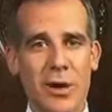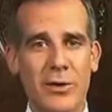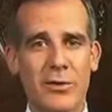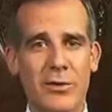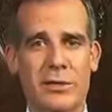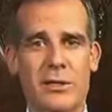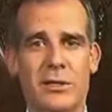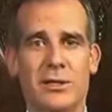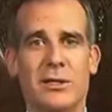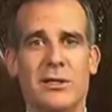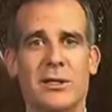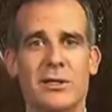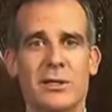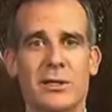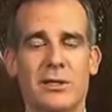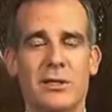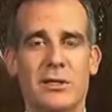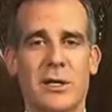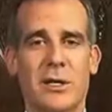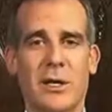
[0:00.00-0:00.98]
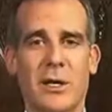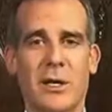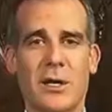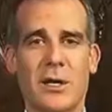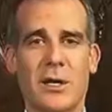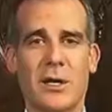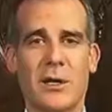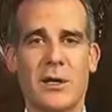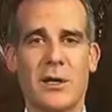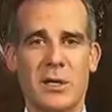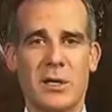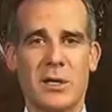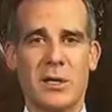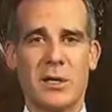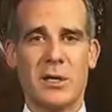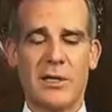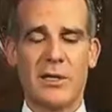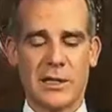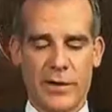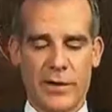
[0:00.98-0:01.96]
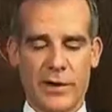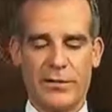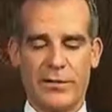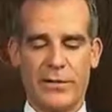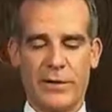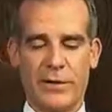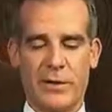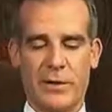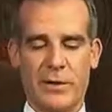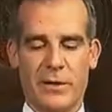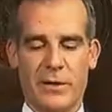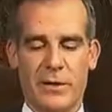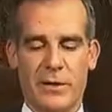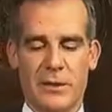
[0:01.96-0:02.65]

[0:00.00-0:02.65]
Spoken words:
other conditions because of our fear.